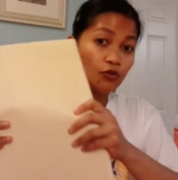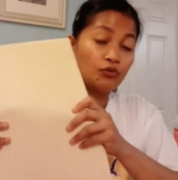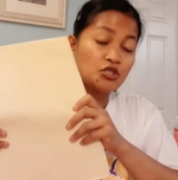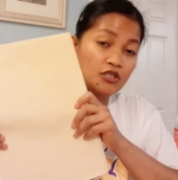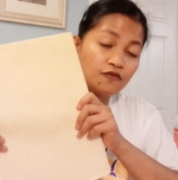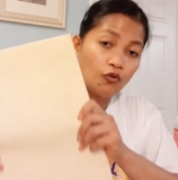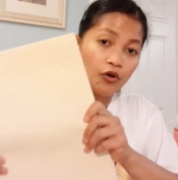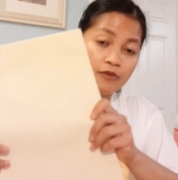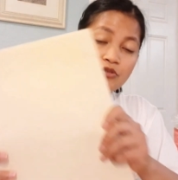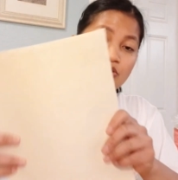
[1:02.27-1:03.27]
the original
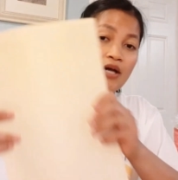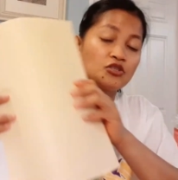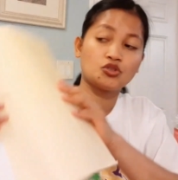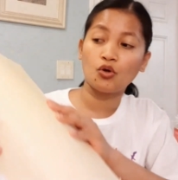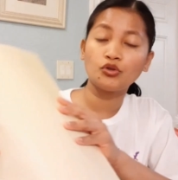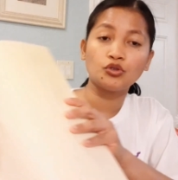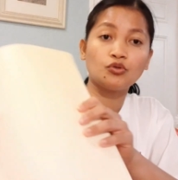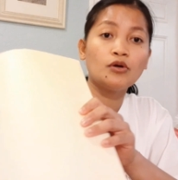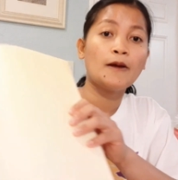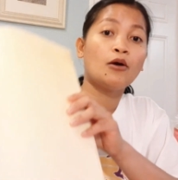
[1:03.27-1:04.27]
form. So I'll show
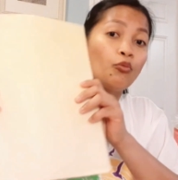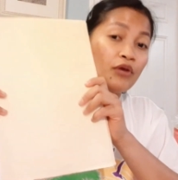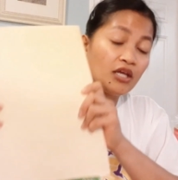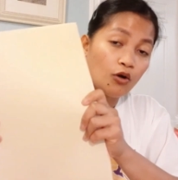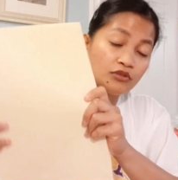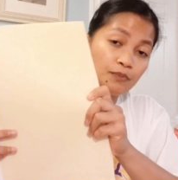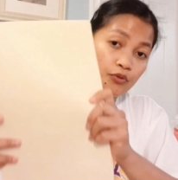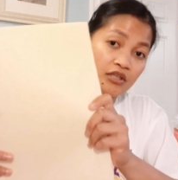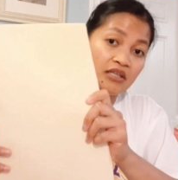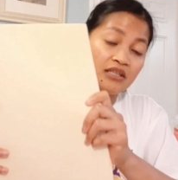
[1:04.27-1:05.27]
you. We only
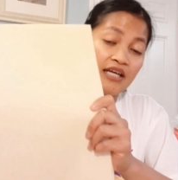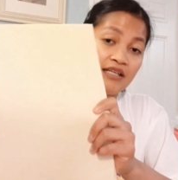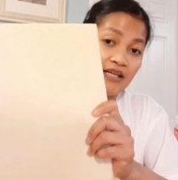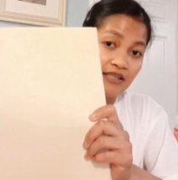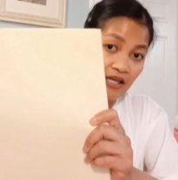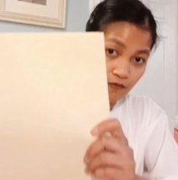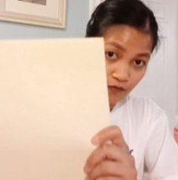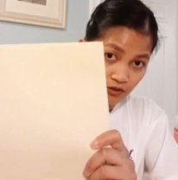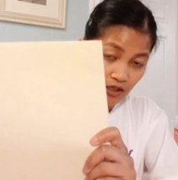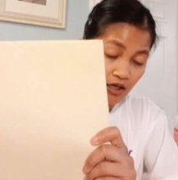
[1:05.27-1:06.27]
put it in an
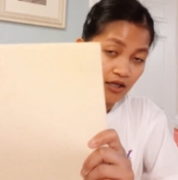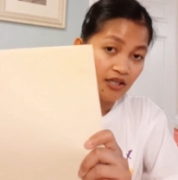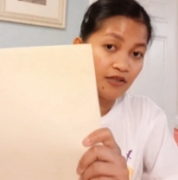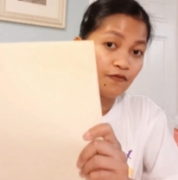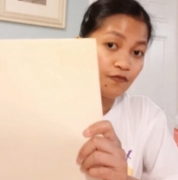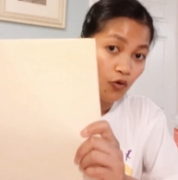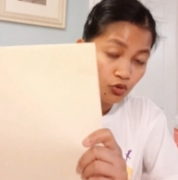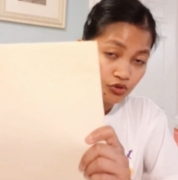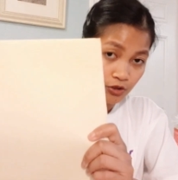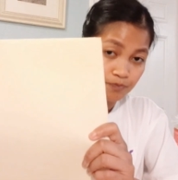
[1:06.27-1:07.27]
envelope, uh, in a
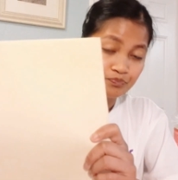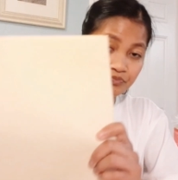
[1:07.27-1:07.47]
folder.